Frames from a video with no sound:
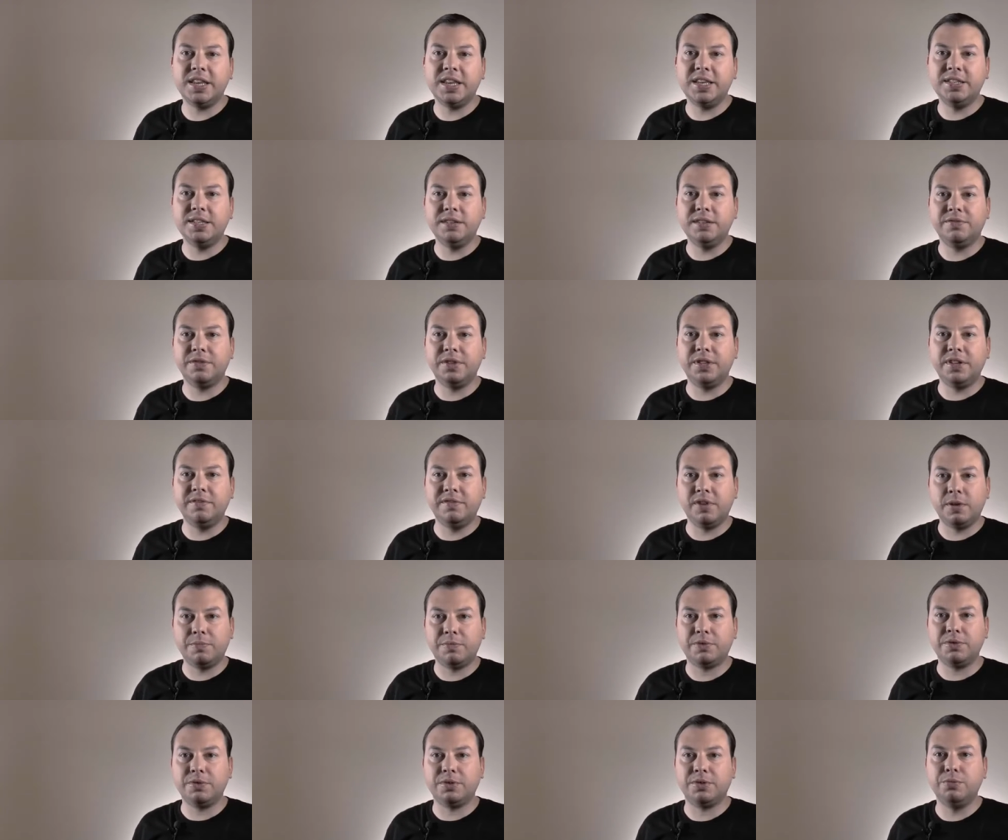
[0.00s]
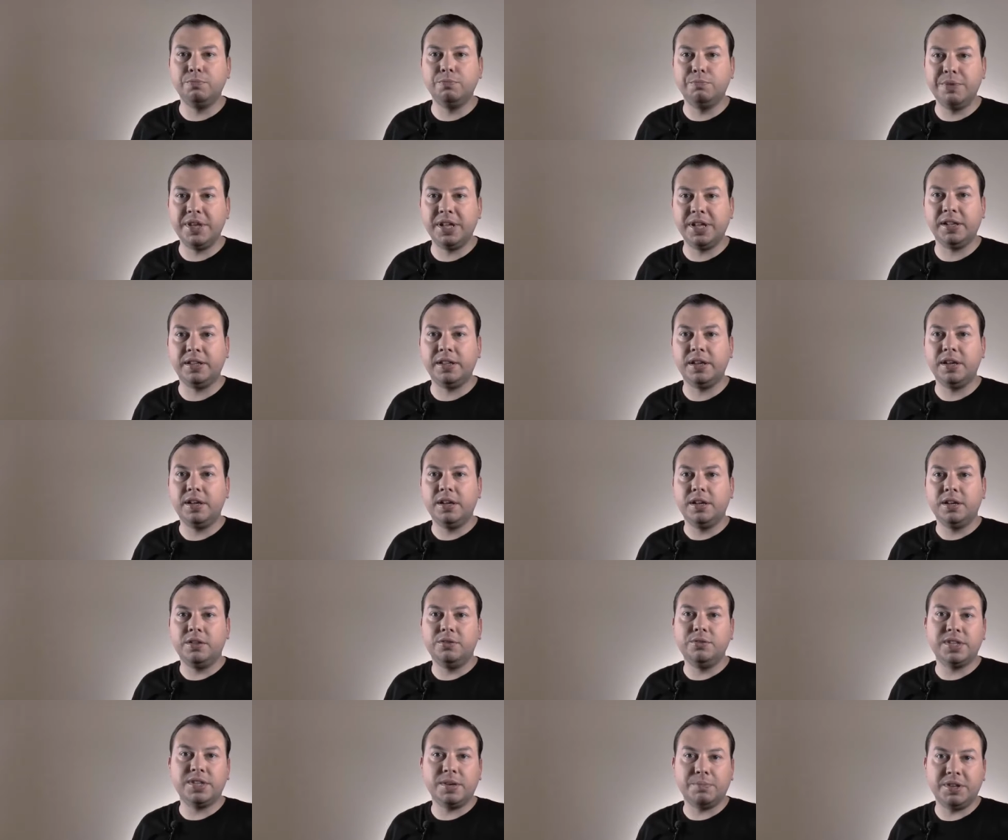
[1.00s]
it easy for developers to build
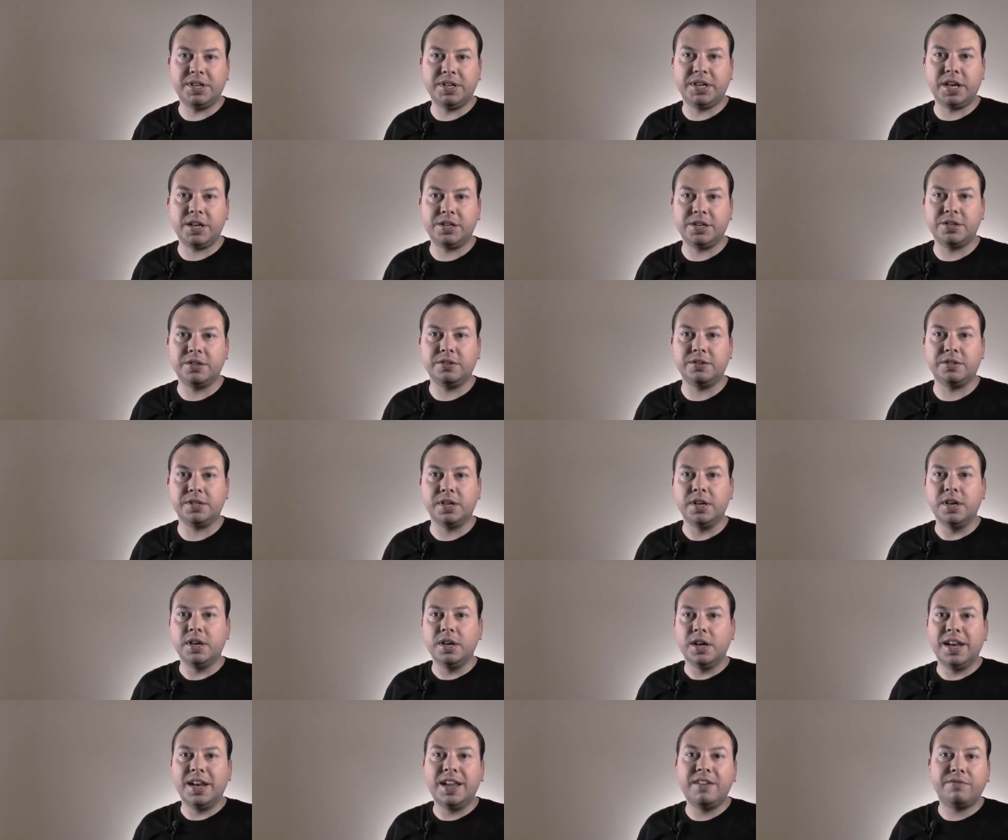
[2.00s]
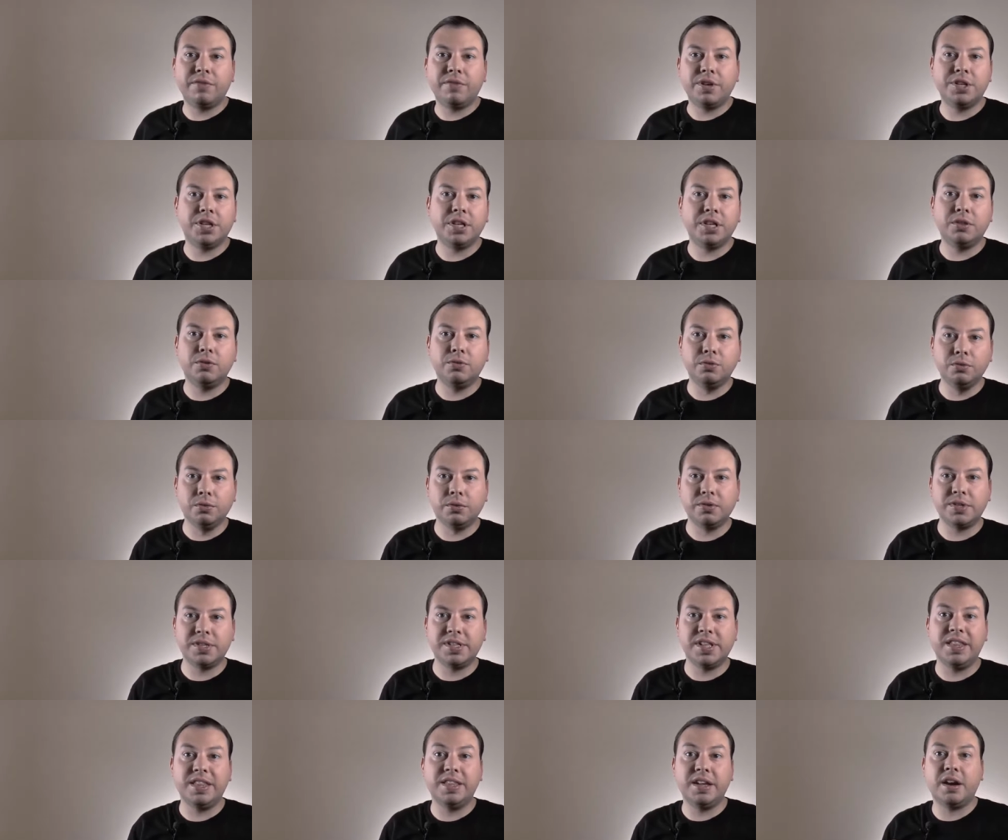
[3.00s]
those applications, leveraging
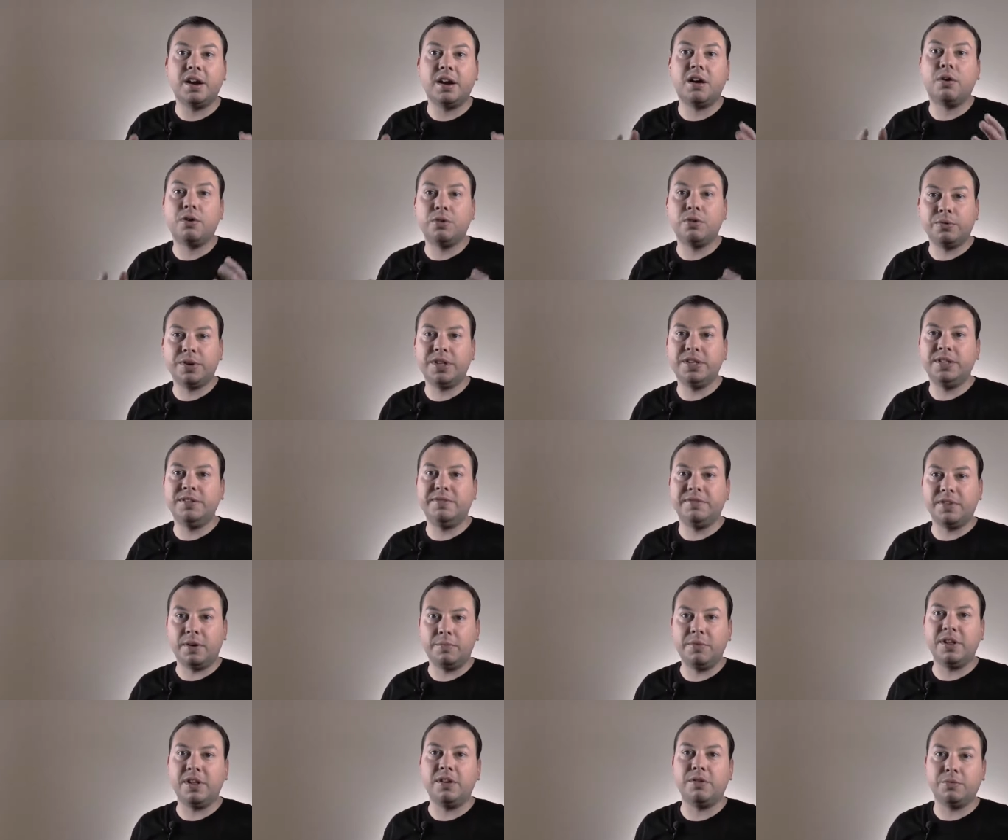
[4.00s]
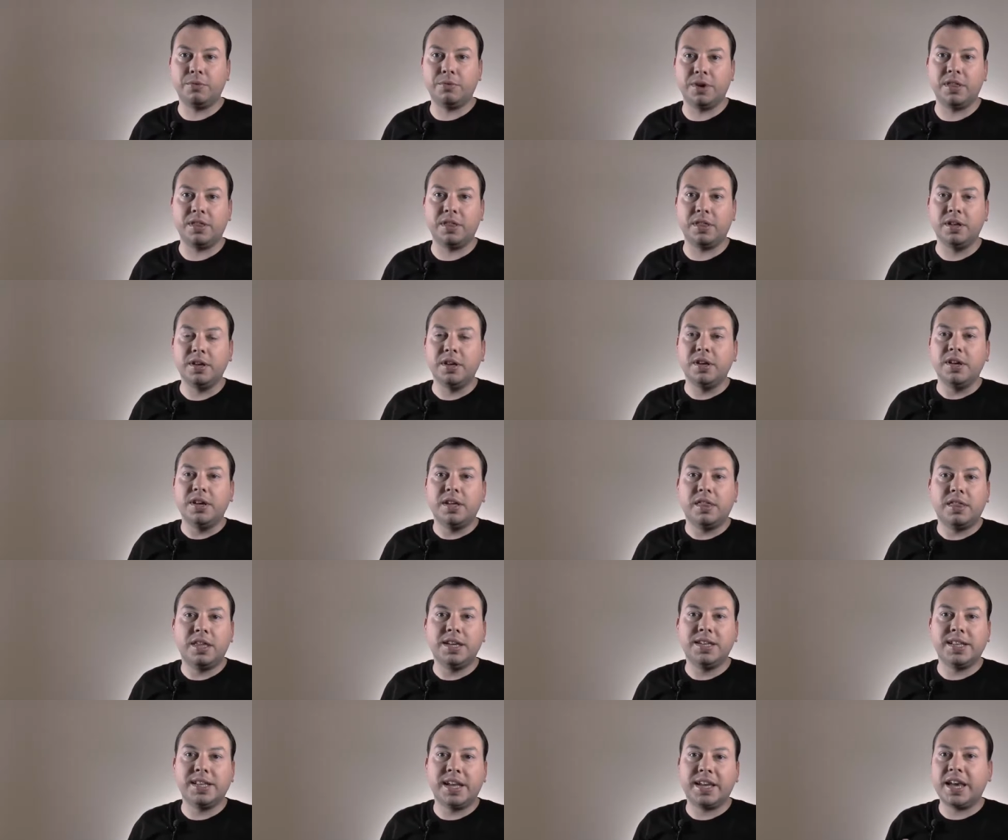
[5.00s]
tools that they are already familiar with.
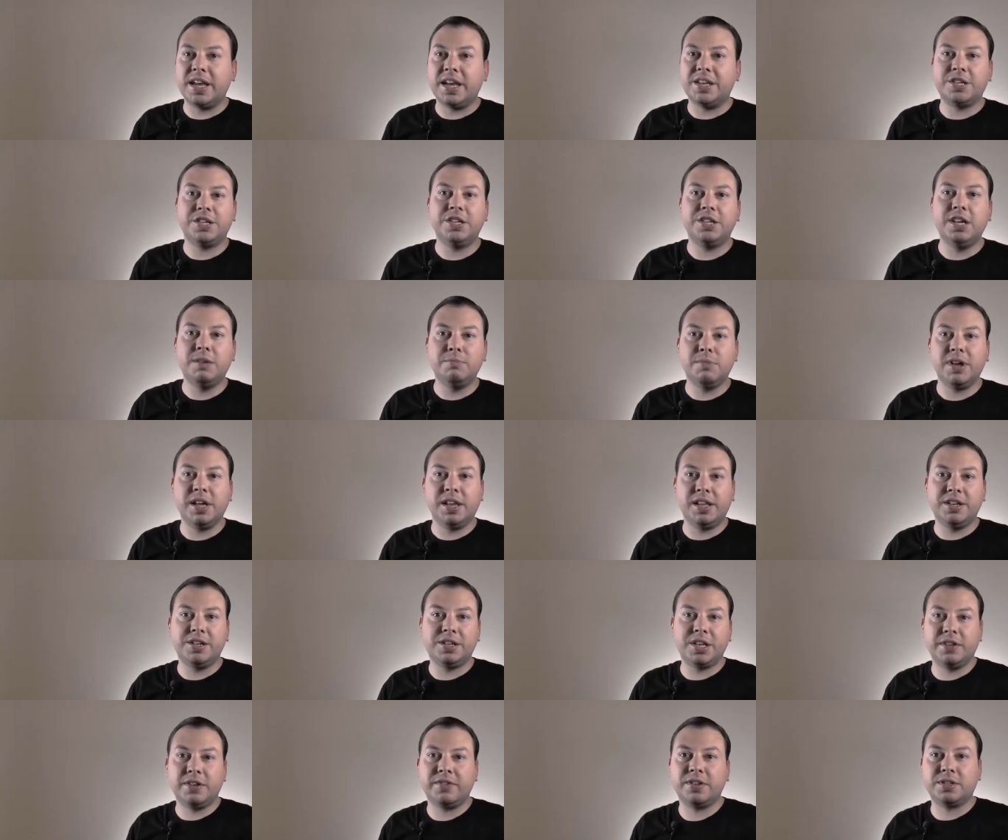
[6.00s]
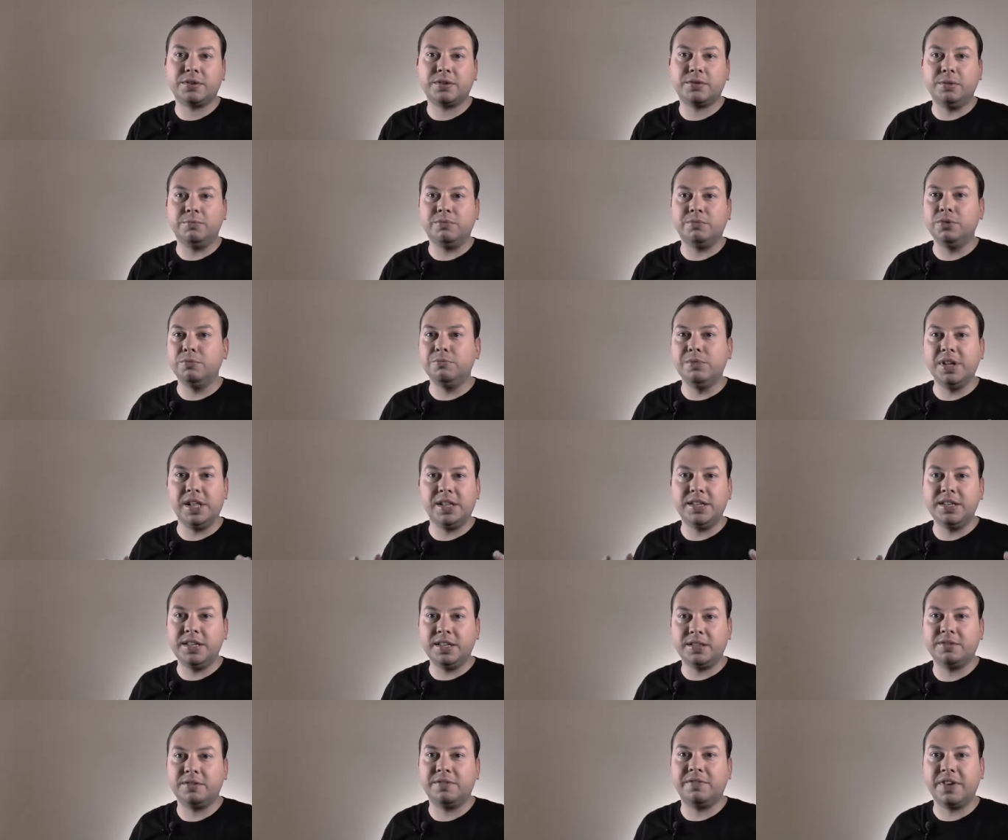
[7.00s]
Things like H T M L and JavaScript to build
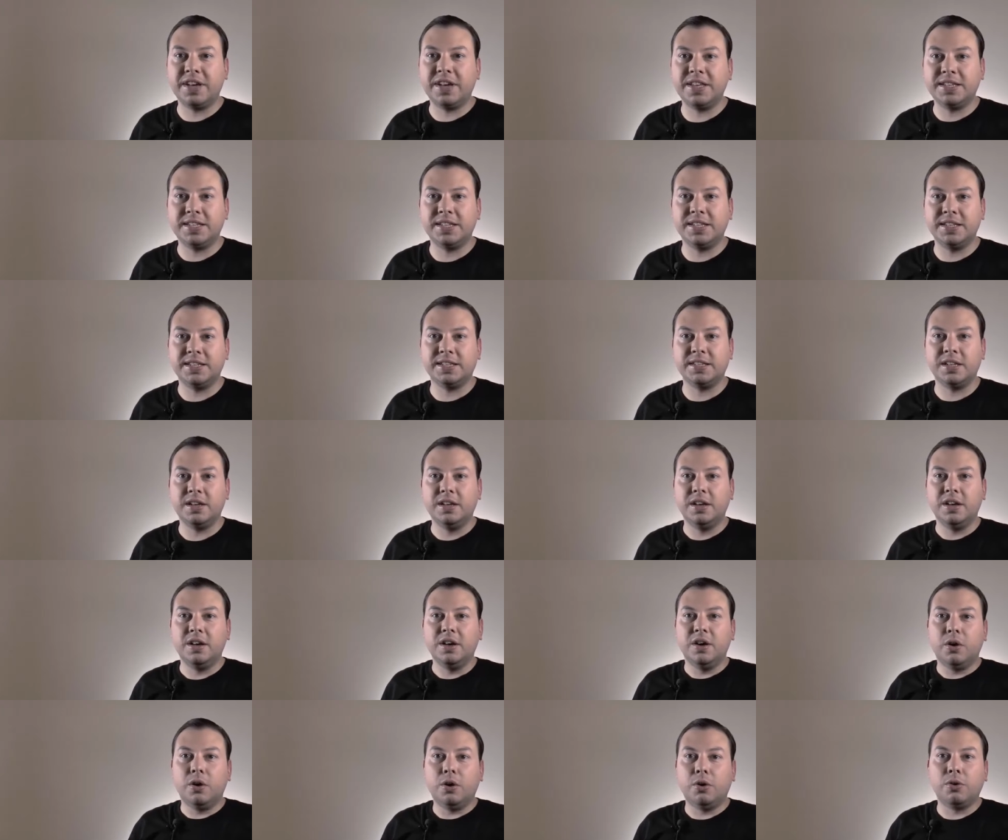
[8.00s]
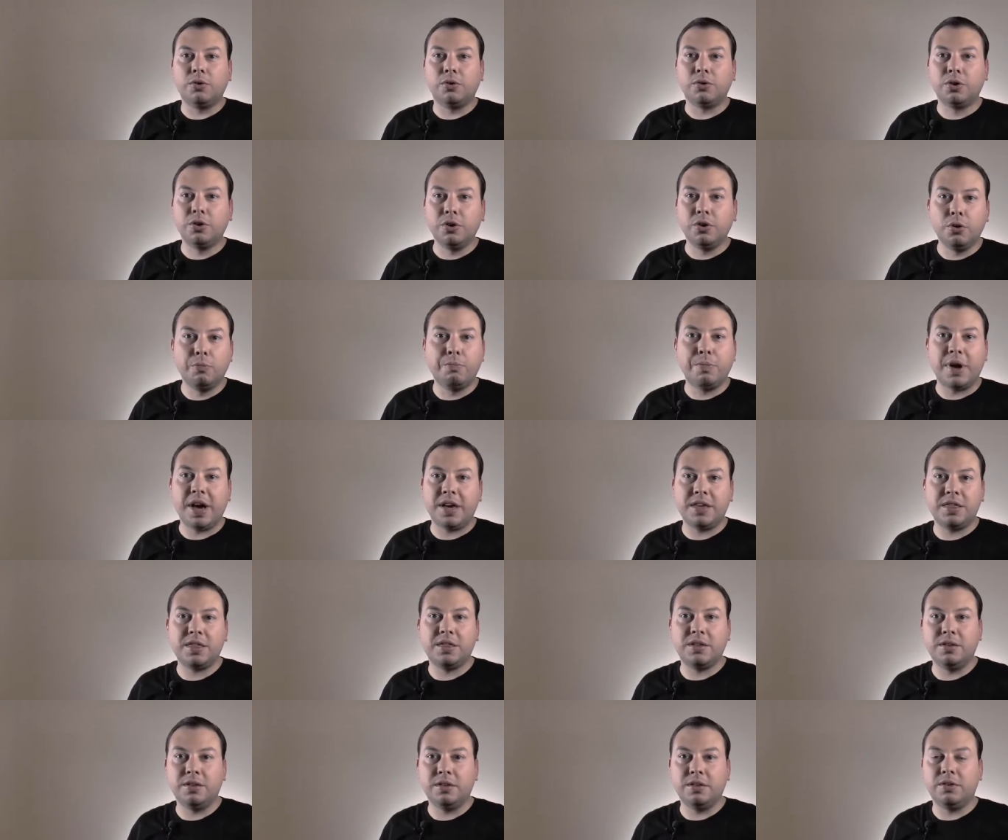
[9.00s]
the interfaces, or Go,
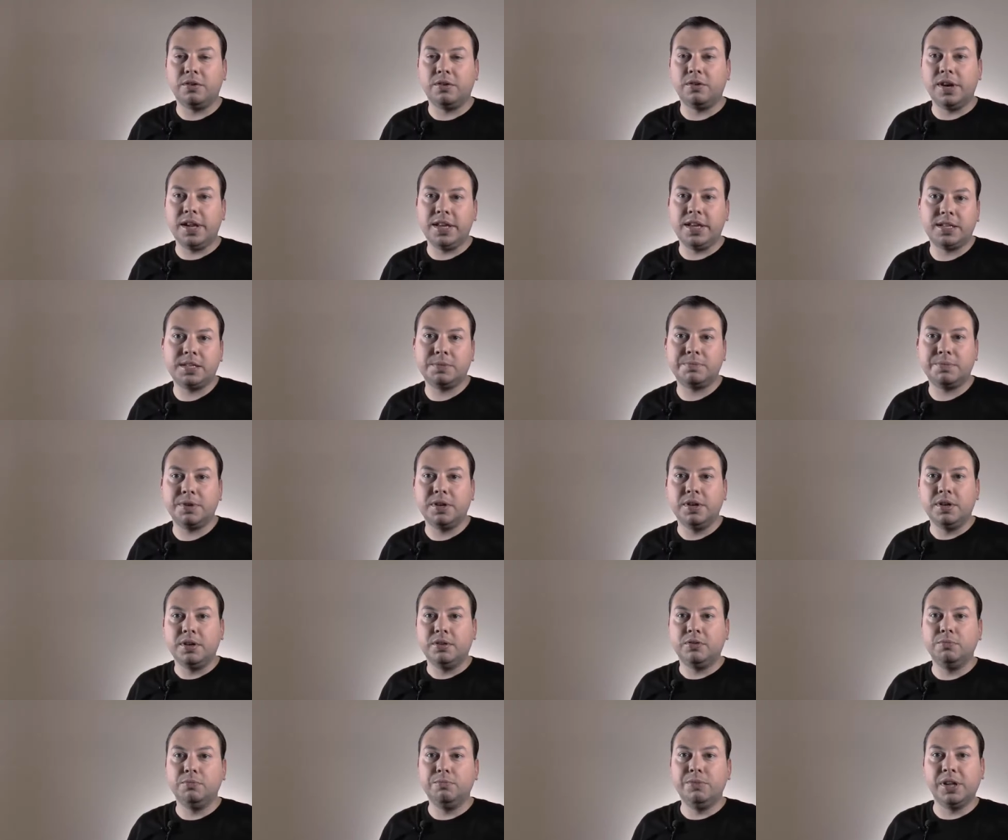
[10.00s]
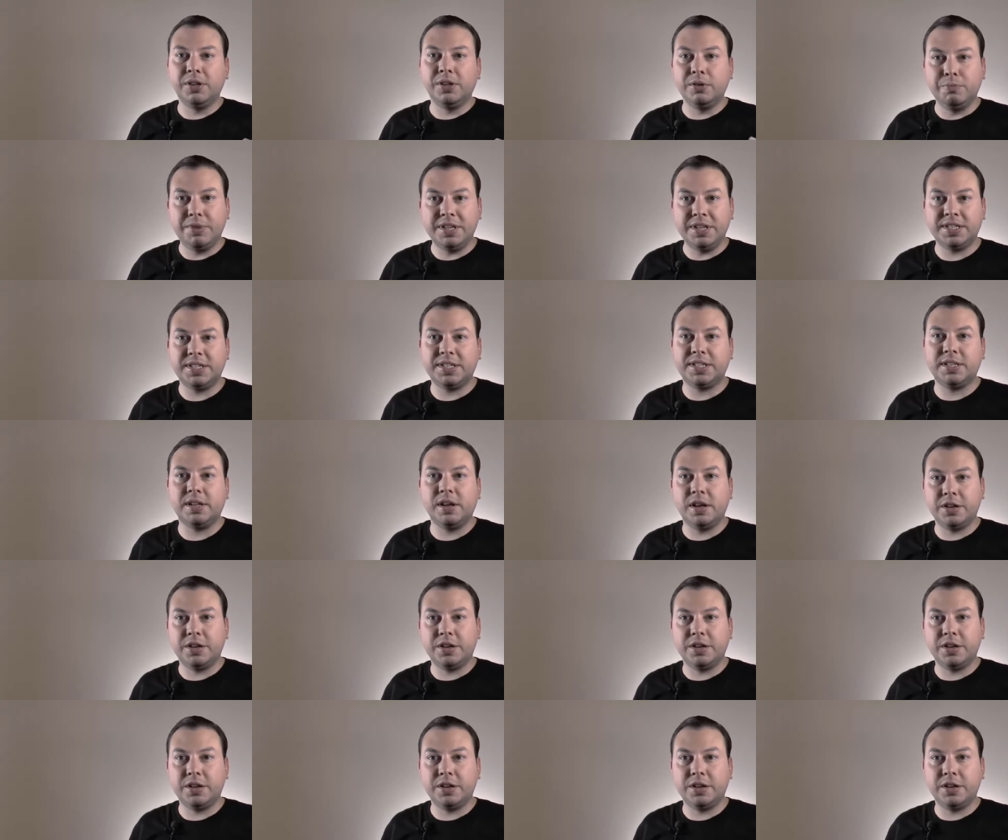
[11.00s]
Python, or Lisp to build the business